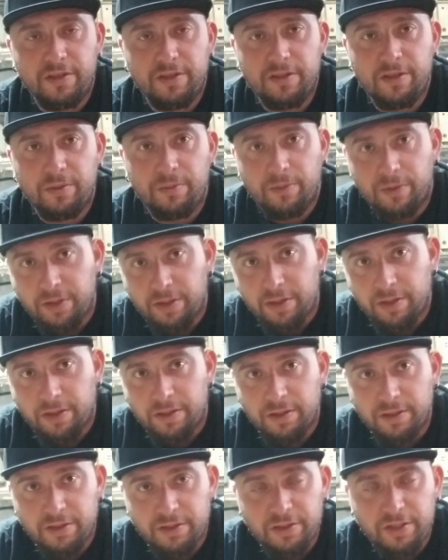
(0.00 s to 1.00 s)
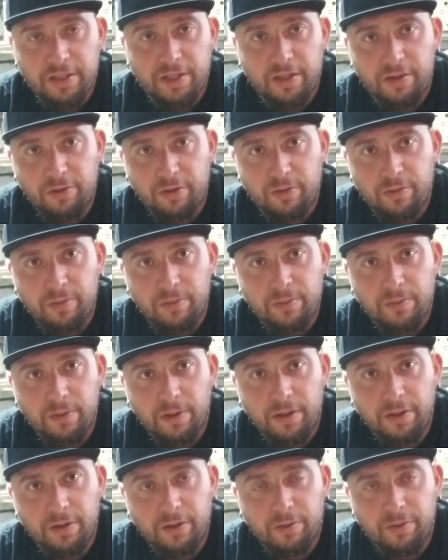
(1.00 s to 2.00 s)
see what she can do
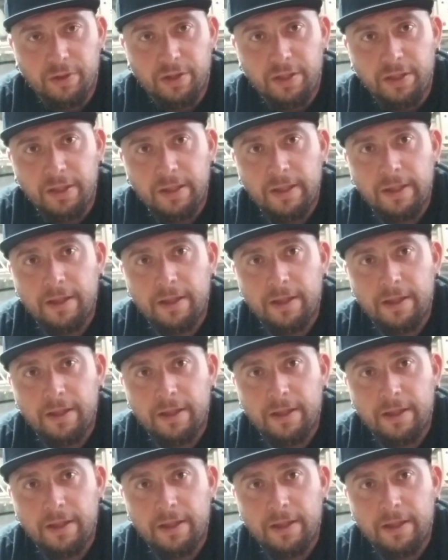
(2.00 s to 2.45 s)
on the grid.